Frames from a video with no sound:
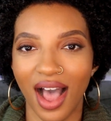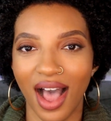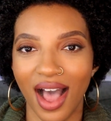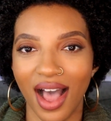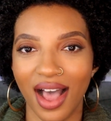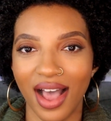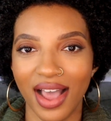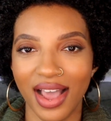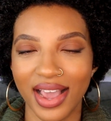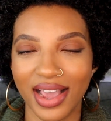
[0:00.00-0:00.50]

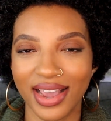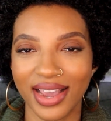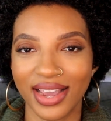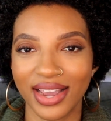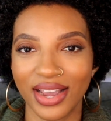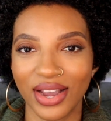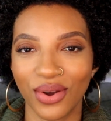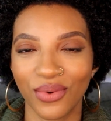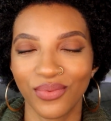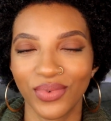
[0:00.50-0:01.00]

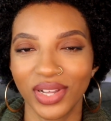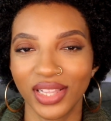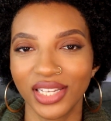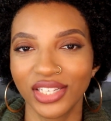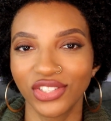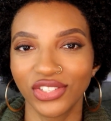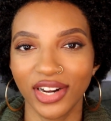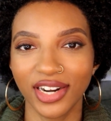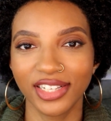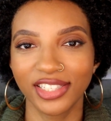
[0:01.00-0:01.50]
I
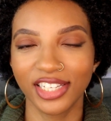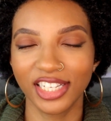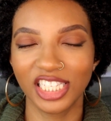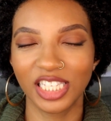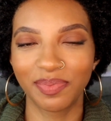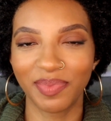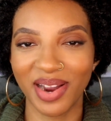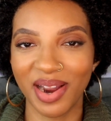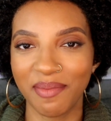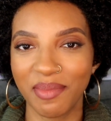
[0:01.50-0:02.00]
really started to
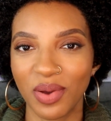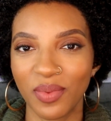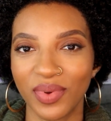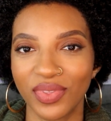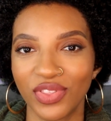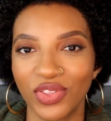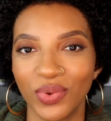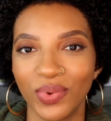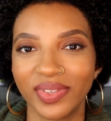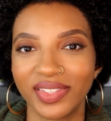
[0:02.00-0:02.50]
experiment
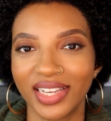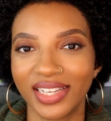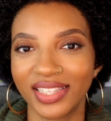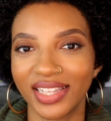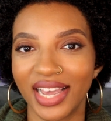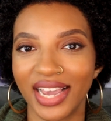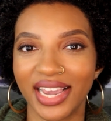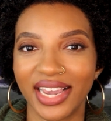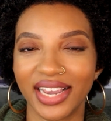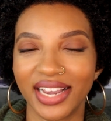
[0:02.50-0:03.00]
with using
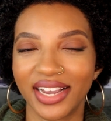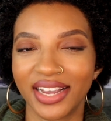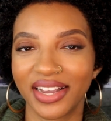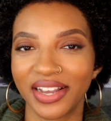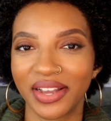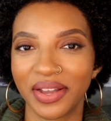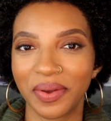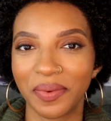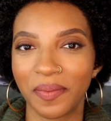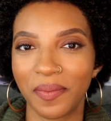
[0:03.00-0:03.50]
like
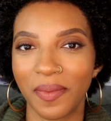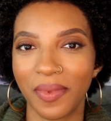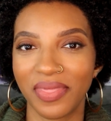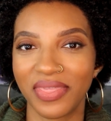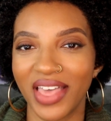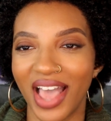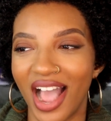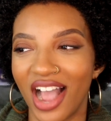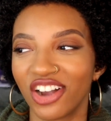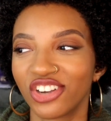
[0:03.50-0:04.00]

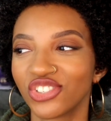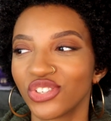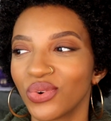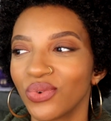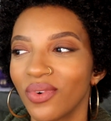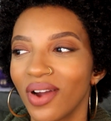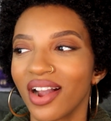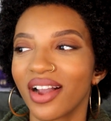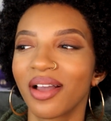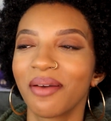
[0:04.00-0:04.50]
the actual
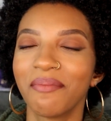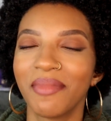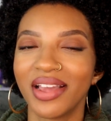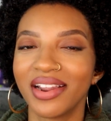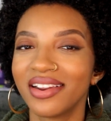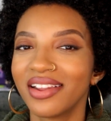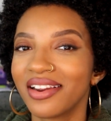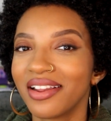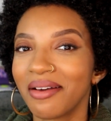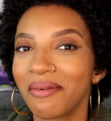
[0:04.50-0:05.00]

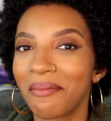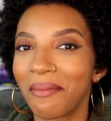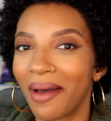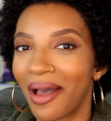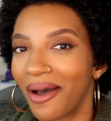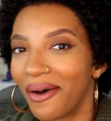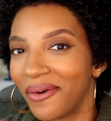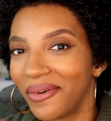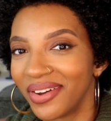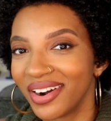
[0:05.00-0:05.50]
recommended
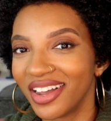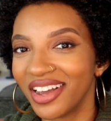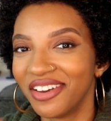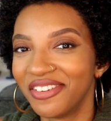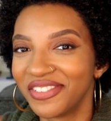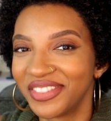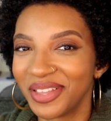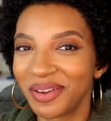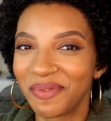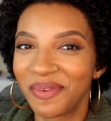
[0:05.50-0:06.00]
amount
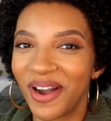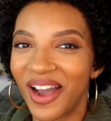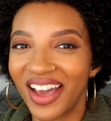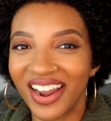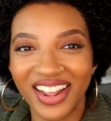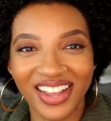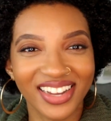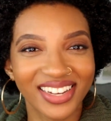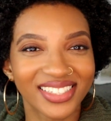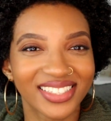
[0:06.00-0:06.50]
of the
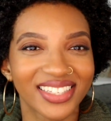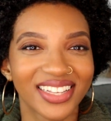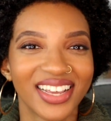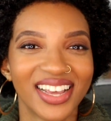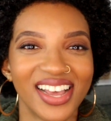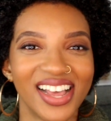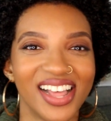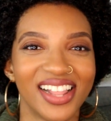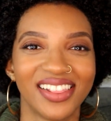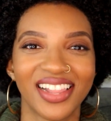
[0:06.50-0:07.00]
product,
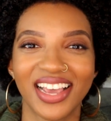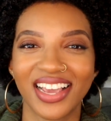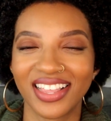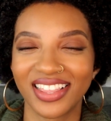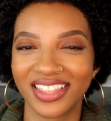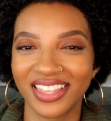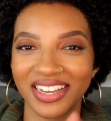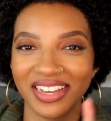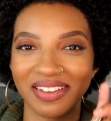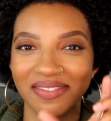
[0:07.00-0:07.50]

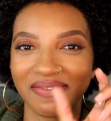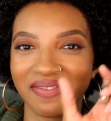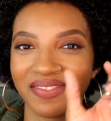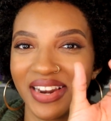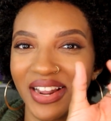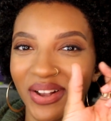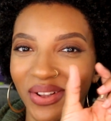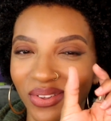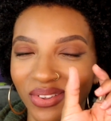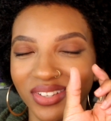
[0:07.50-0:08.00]
like the
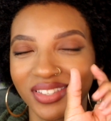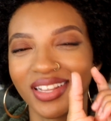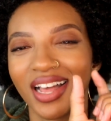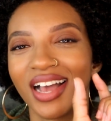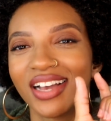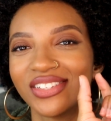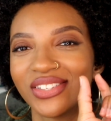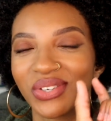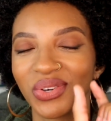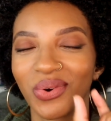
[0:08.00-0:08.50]
nickel
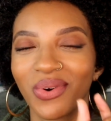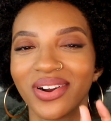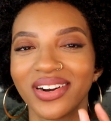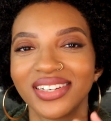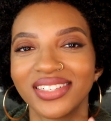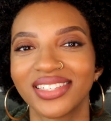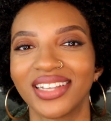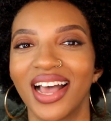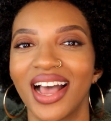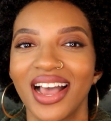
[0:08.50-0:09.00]
size, the
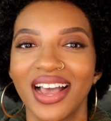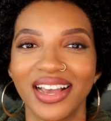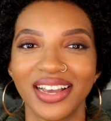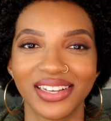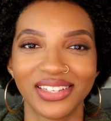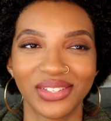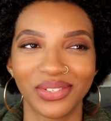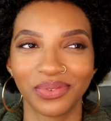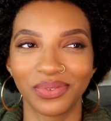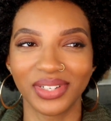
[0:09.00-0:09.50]
quarter
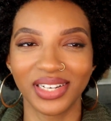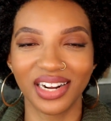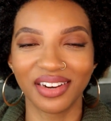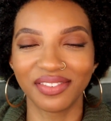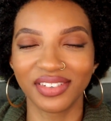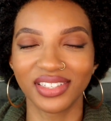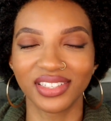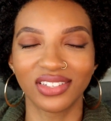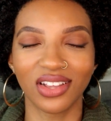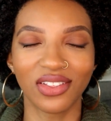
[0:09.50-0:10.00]
size,
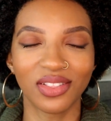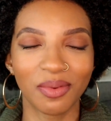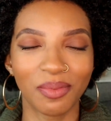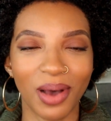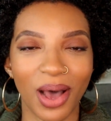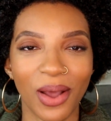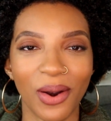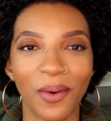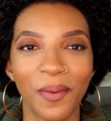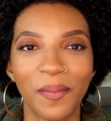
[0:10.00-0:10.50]
whatever is on the
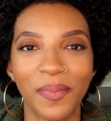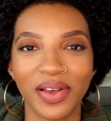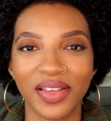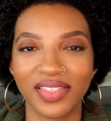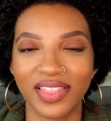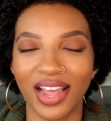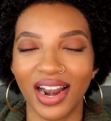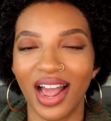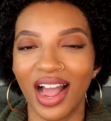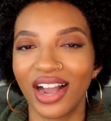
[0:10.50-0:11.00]
bottle,
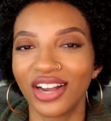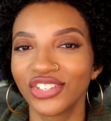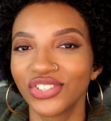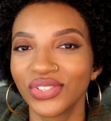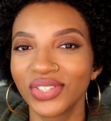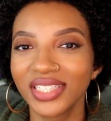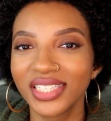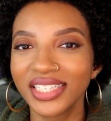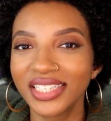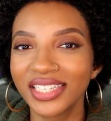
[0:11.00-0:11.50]
but that
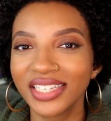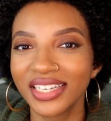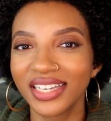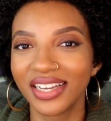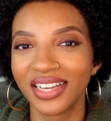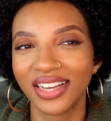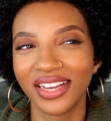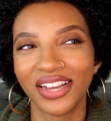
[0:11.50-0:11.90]
actually